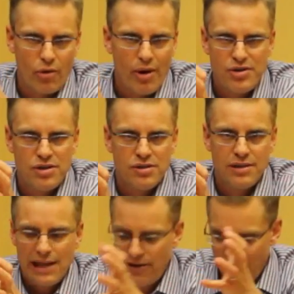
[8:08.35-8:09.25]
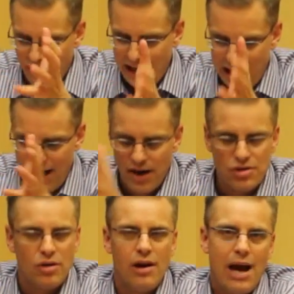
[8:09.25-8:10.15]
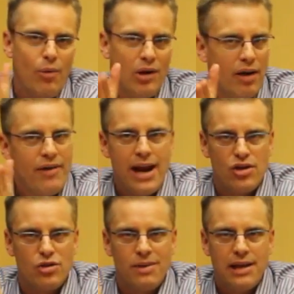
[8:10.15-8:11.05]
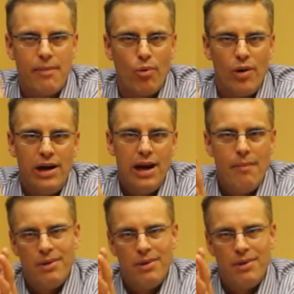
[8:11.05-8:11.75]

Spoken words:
questions that they need answered, I would love to answer them at that point,